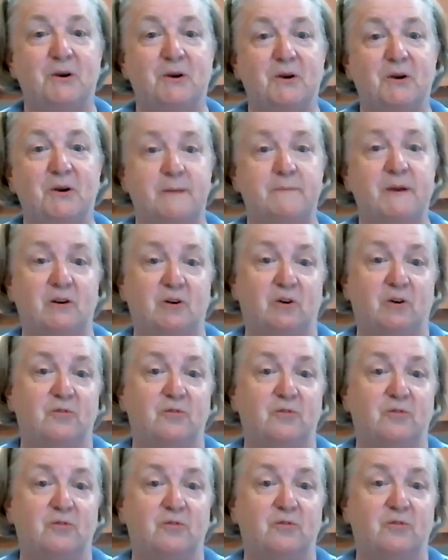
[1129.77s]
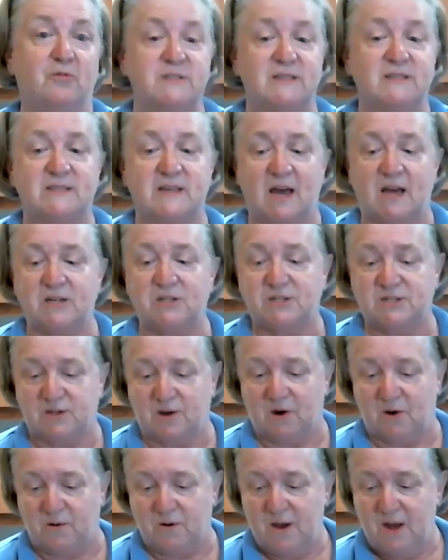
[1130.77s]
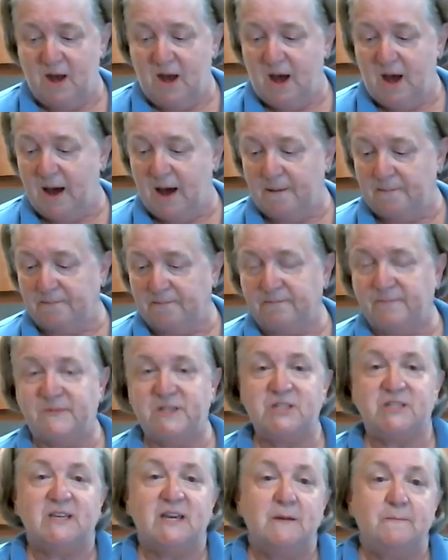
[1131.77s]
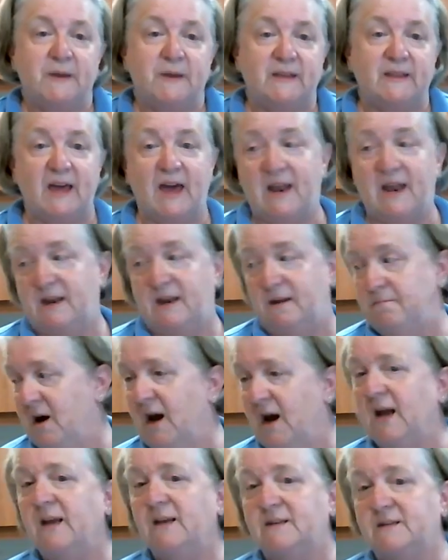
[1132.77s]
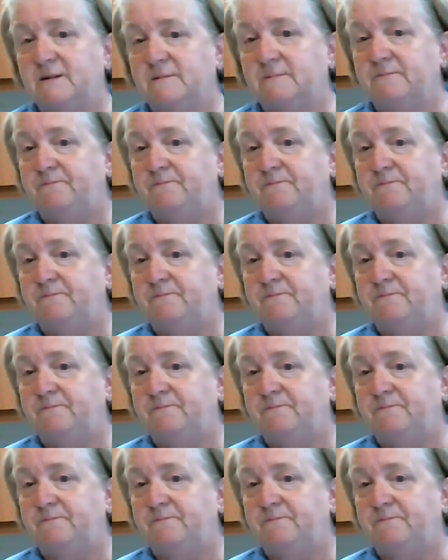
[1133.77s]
typical fruits and such. So just keeping that in mind.